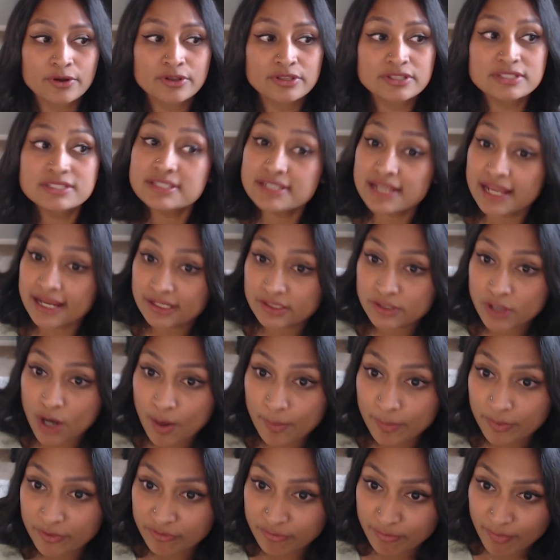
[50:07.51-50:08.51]
staying
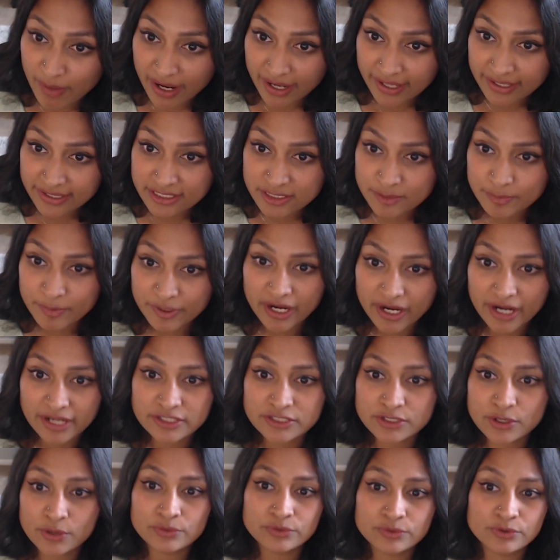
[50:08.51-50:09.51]
top of mind, but I
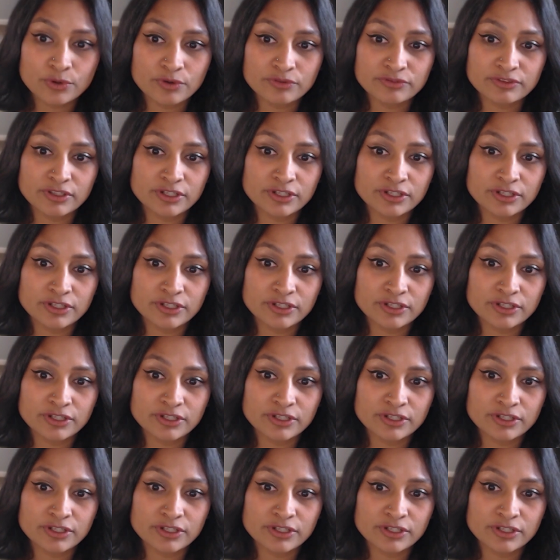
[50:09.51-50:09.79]
don't know if they're